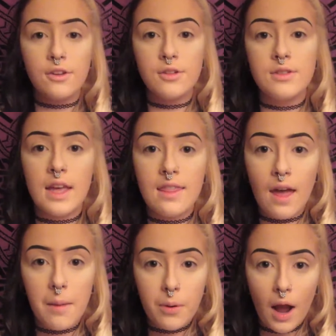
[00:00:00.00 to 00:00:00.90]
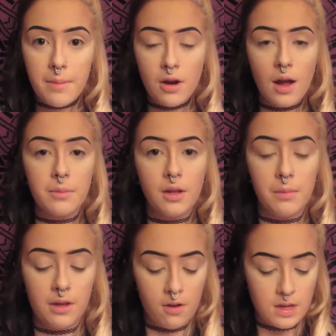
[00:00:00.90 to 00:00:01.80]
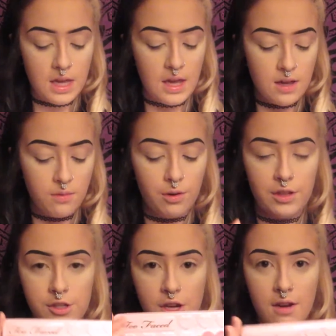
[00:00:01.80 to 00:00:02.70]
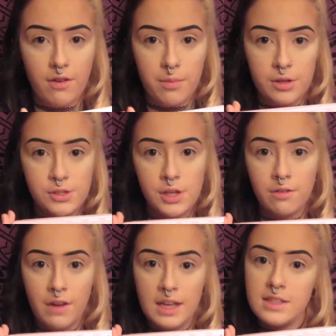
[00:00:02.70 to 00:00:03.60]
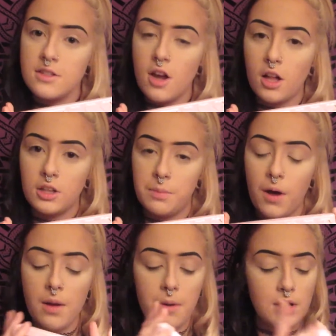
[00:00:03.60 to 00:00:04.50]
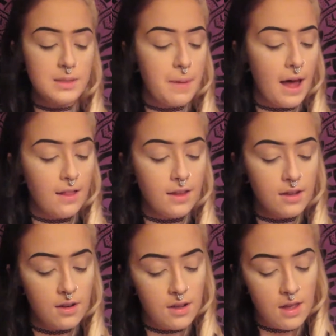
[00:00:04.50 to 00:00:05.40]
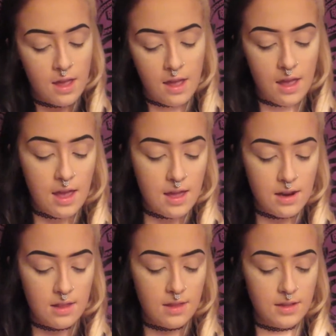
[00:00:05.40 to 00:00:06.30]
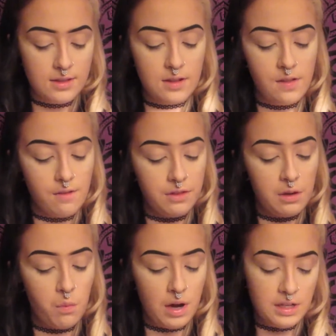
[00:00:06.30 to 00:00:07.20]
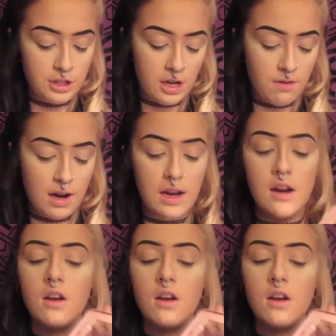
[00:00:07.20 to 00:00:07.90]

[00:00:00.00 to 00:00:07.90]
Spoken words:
to set that primer, I'm going to be going in with a shade from the Too Faced Chocolate Bonbons palette and this lovely white shade right here